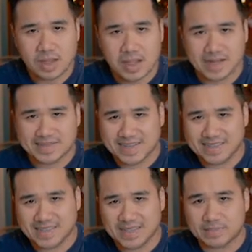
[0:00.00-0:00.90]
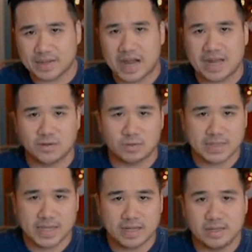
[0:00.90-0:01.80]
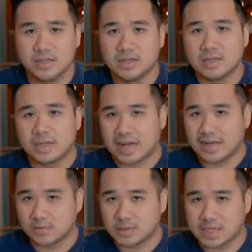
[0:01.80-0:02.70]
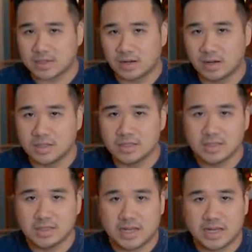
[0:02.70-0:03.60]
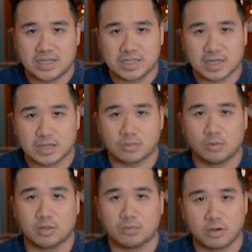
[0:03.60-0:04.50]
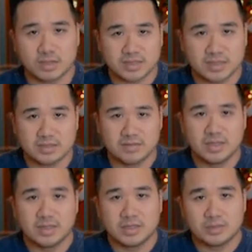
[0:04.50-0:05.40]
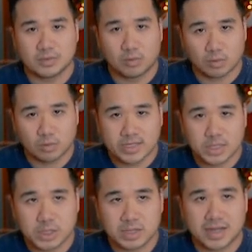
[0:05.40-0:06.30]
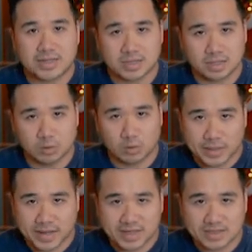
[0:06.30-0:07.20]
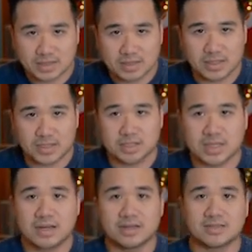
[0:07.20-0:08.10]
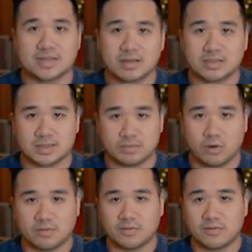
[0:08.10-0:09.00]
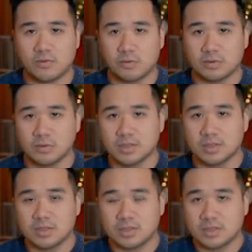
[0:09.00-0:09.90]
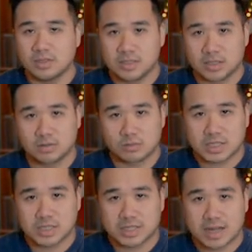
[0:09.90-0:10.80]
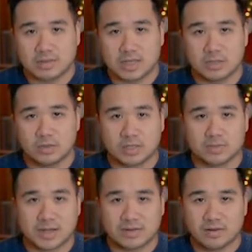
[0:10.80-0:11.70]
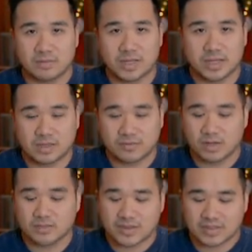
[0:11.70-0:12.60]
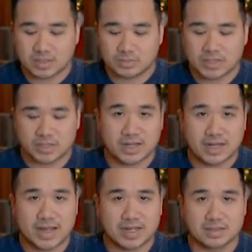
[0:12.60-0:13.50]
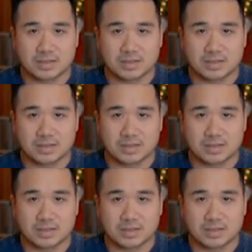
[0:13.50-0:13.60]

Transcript: I tested against my iPhone 10 and iPhone 10R. It just sounds more immersive and more rich, has a little more bass, and just kind of sounds more of a full, rich sound that you expect from like a front-facing speaker that it has.